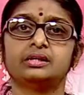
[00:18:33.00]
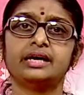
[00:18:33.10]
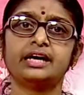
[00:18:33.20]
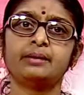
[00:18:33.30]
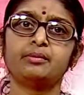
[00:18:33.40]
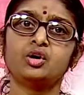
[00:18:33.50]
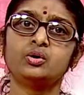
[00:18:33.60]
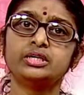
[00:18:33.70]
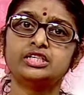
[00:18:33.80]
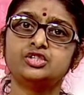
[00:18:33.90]
The
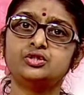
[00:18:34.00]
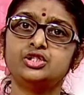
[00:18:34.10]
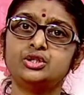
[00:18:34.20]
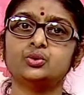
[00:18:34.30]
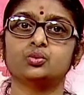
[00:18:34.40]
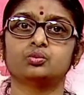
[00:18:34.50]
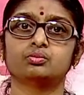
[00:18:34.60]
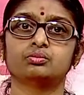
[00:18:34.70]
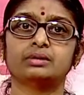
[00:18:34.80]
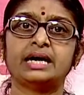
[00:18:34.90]
amount is due
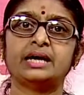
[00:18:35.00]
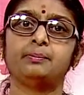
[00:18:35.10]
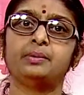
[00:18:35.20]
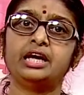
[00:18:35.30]
and